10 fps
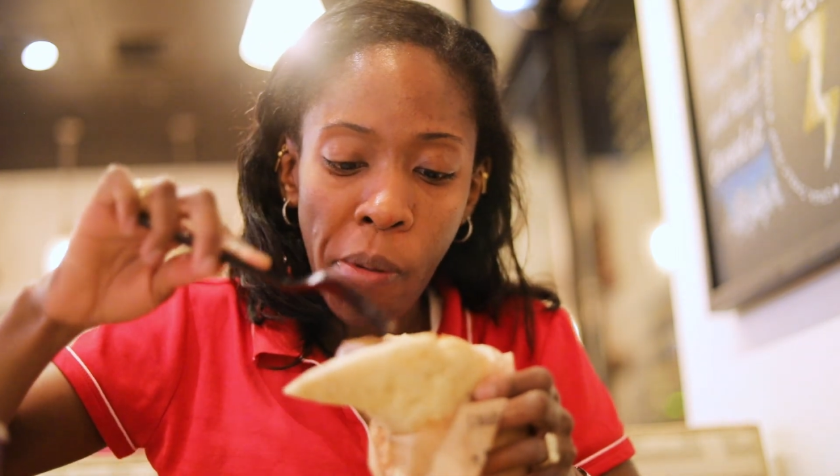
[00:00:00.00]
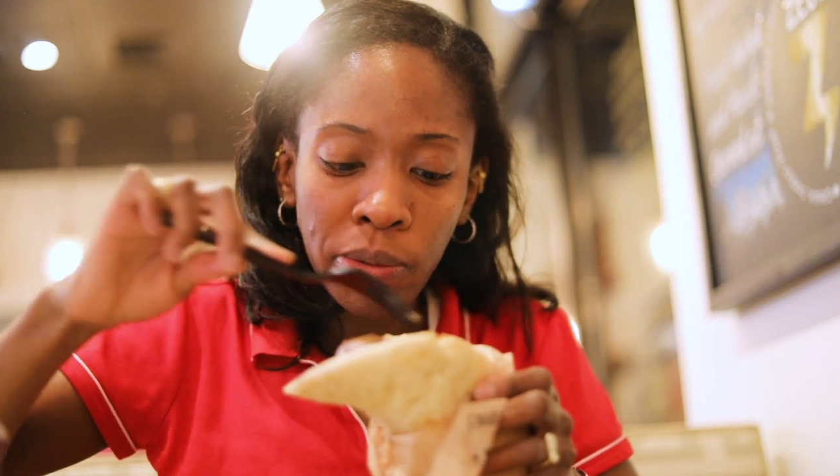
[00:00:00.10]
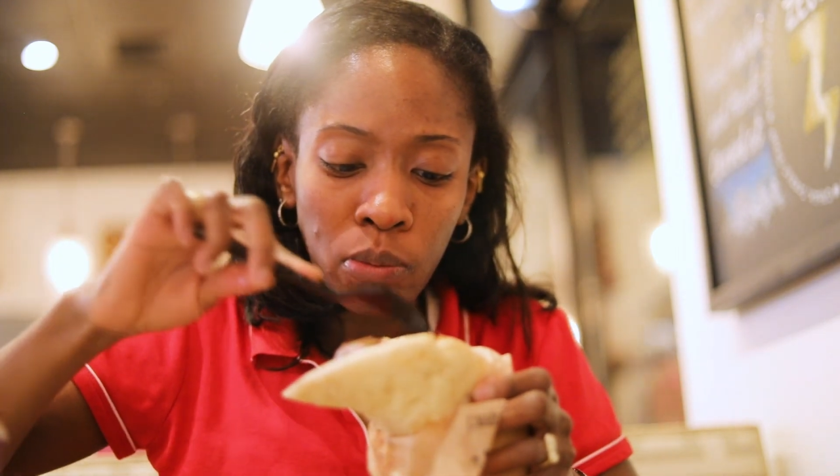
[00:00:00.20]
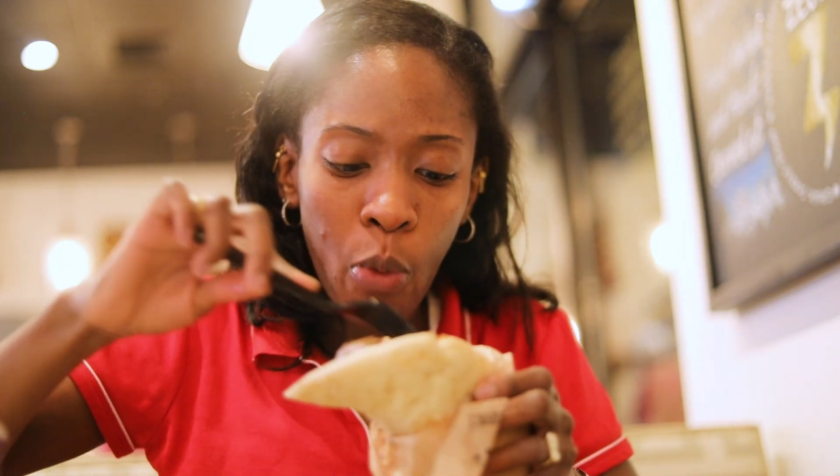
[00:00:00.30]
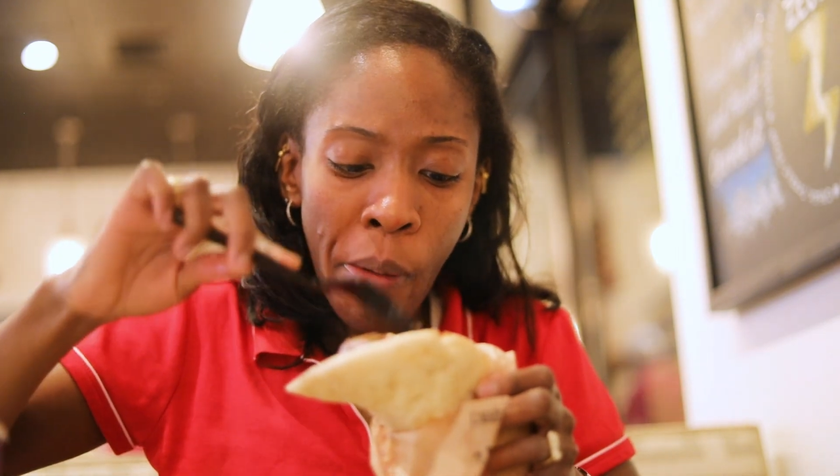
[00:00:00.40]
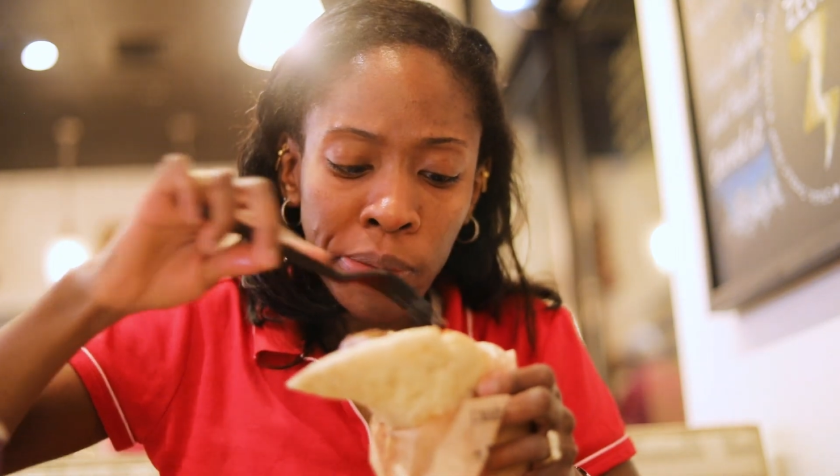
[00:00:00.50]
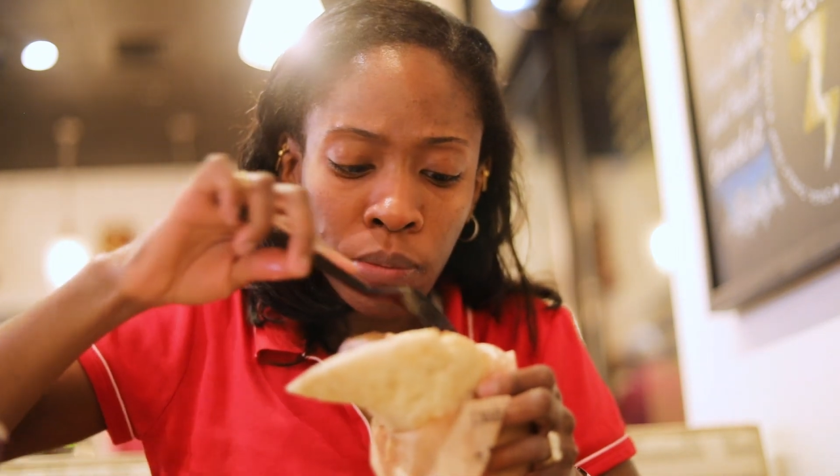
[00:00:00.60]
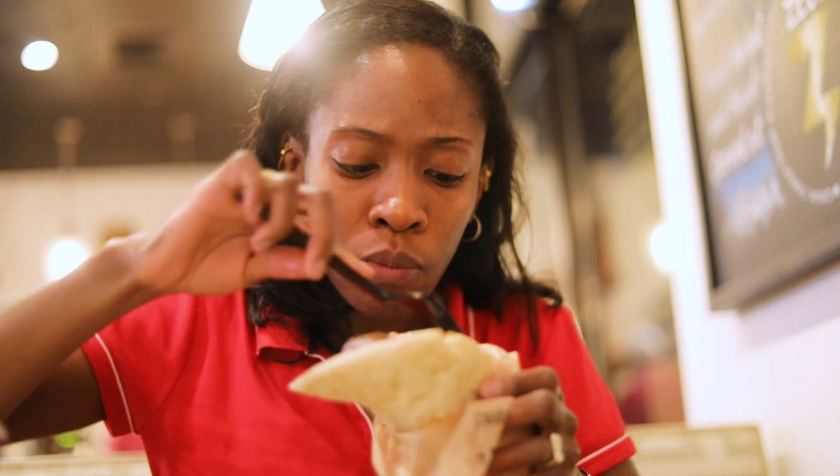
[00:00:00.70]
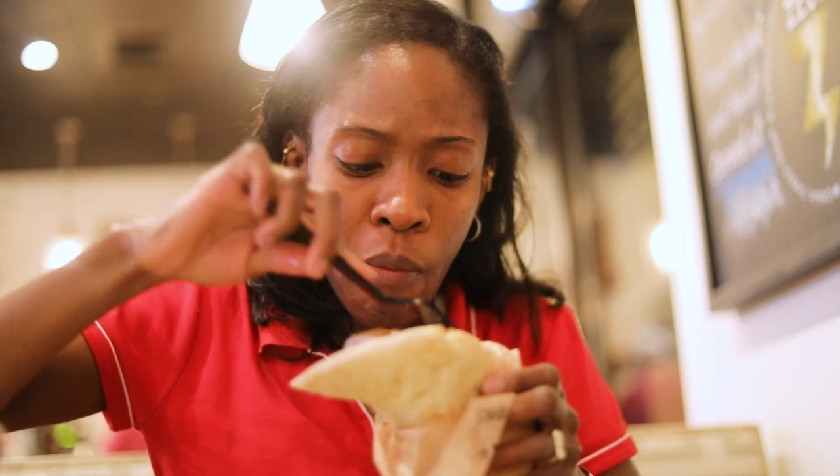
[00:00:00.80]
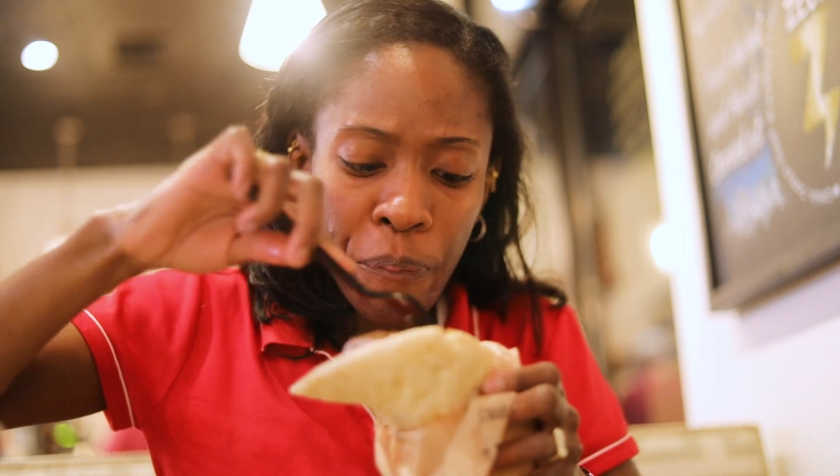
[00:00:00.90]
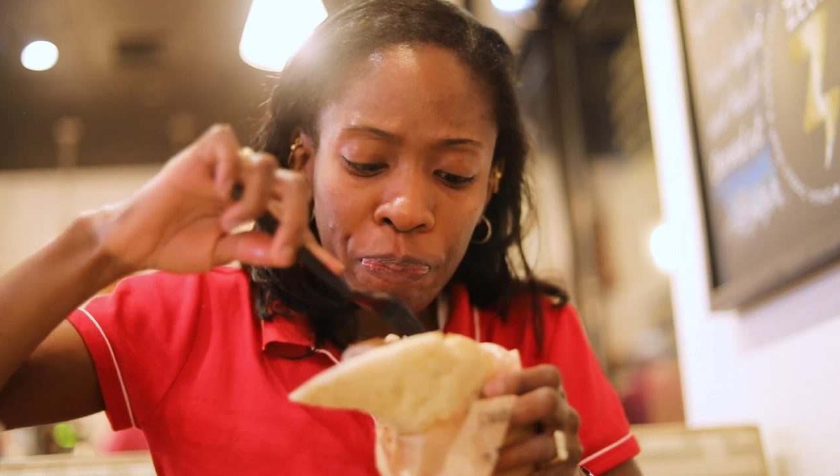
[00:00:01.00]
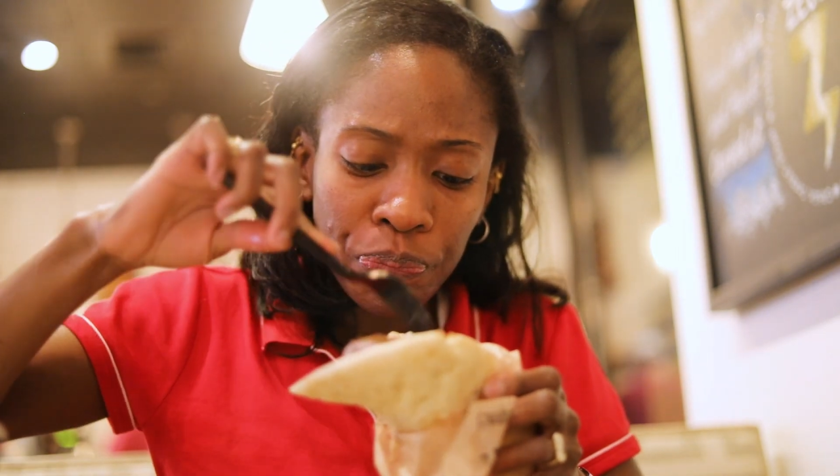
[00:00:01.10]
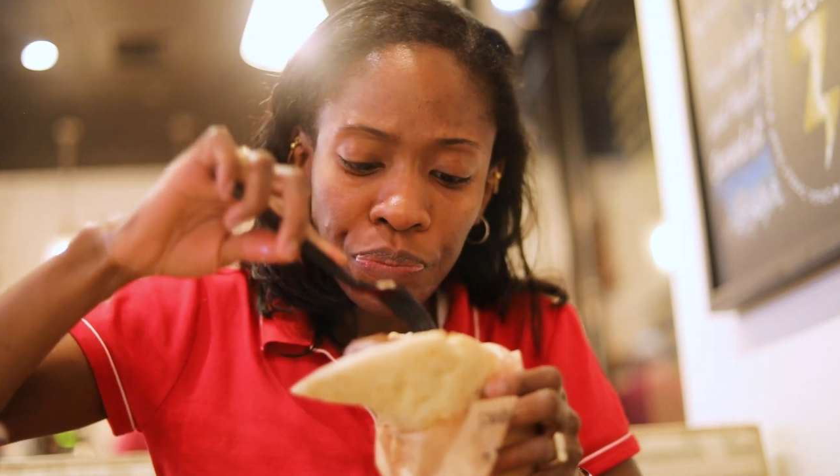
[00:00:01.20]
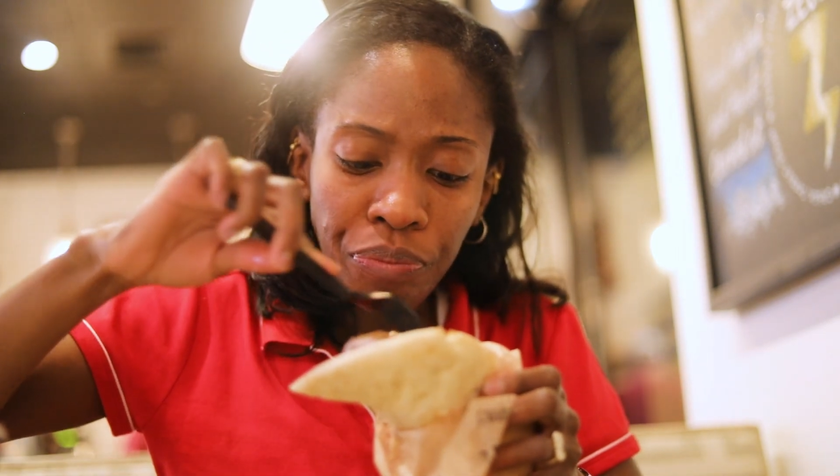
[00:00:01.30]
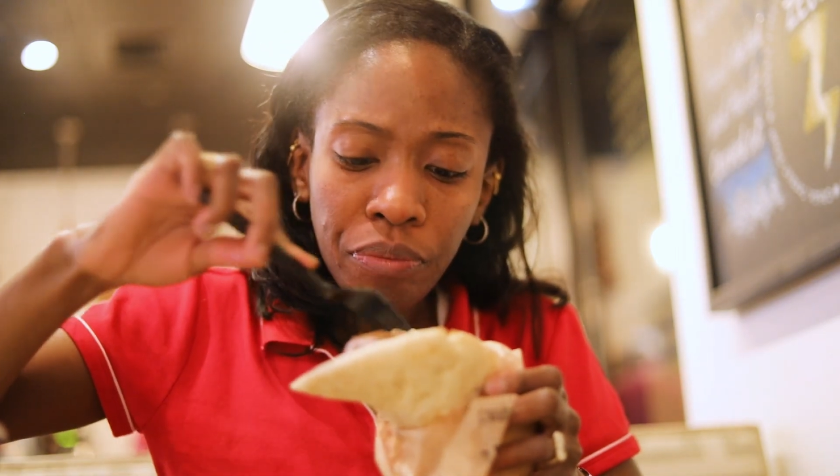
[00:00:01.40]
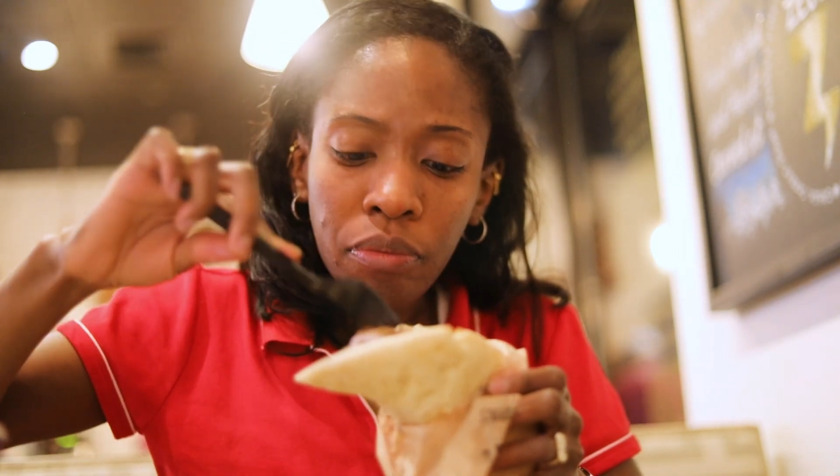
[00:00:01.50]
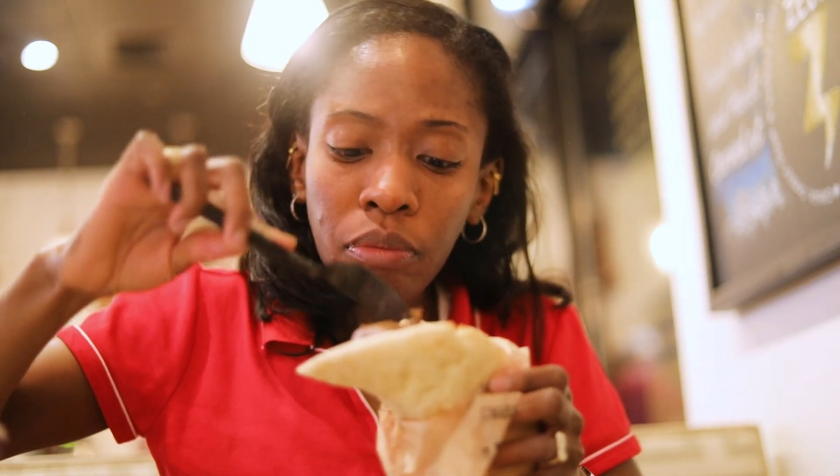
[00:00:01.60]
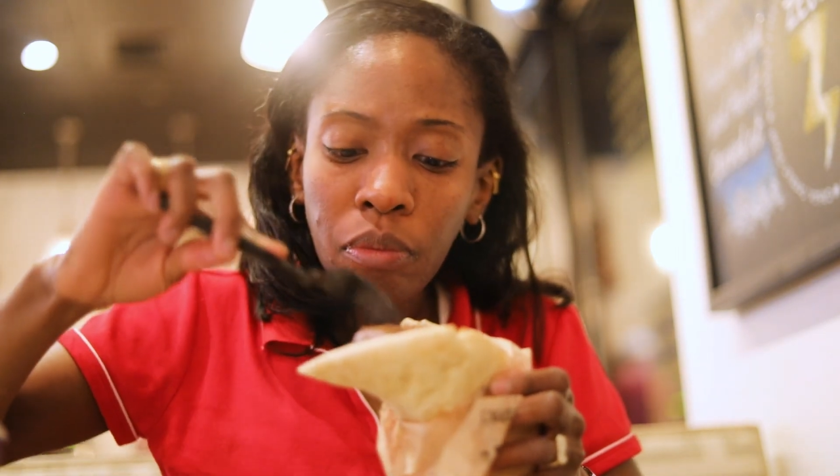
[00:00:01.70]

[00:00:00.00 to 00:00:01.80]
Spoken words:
You have this soft,